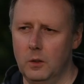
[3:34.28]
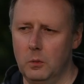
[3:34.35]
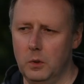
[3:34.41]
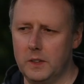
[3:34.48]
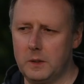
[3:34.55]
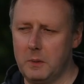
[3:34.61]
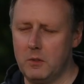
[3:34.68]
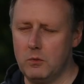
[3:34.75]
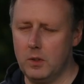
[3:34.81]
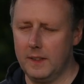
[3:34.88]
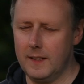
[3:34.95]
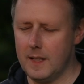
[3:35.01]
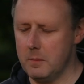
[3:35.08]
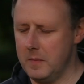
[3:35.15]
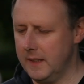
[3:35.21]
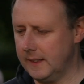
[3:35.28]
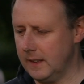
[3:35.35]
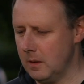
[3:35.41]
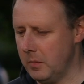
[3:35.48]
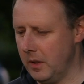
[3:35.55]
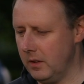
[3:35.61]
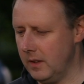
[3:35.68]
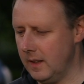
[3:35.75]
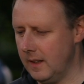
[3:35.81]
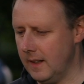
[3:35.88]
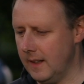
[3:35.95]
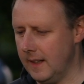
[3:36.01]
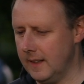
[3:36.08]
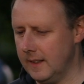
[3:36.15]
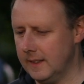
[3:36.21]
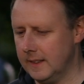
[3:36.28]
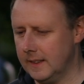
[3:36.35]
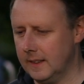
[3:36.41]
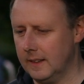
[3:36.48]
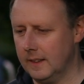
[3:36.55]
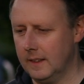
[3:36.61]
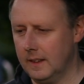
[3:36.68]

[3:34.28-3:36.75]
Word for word: What's been really amazing about it is